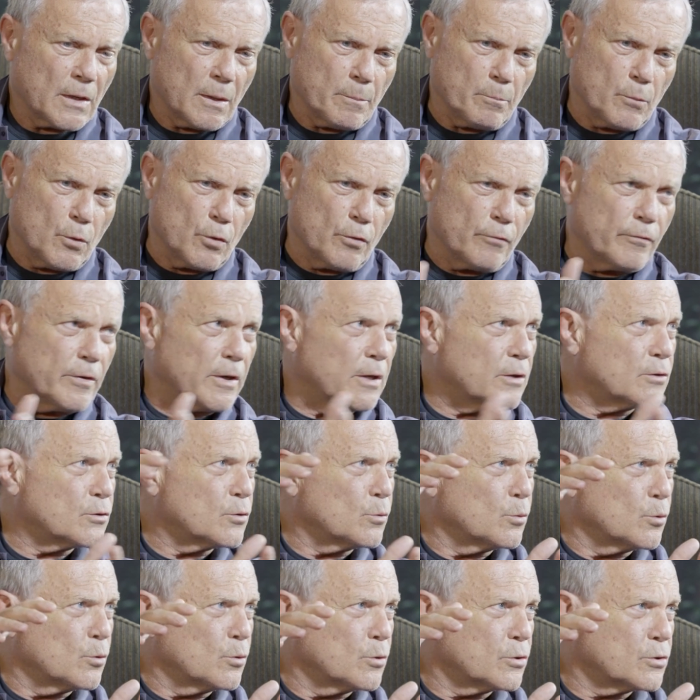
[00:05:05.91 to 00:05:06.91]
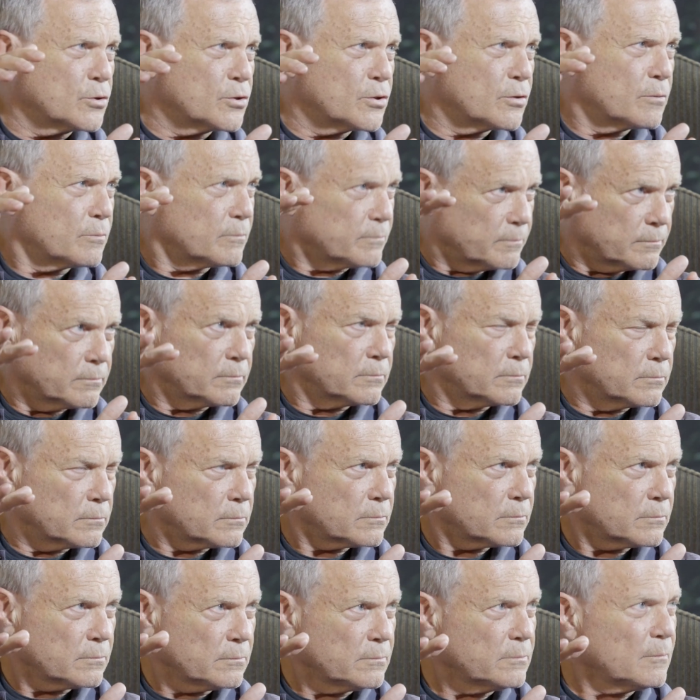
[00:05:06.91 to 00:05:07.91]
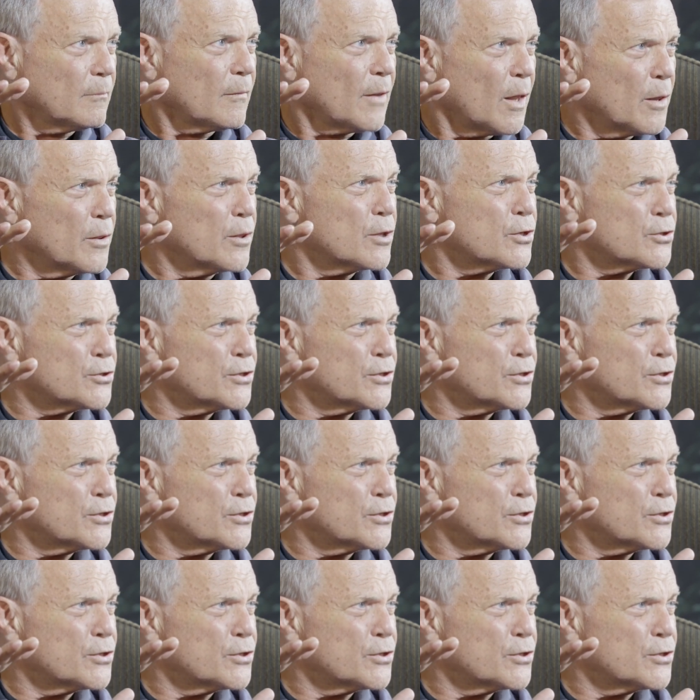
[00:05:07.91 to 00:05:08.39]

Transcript: moving towards the